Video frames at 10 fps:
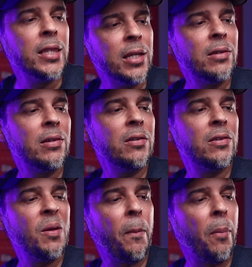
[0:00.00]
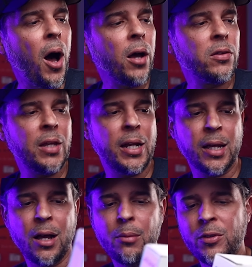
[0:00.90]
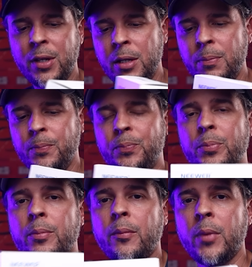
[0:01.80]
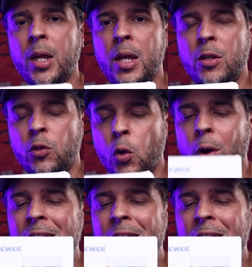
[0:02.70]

this is the box that it comes in. So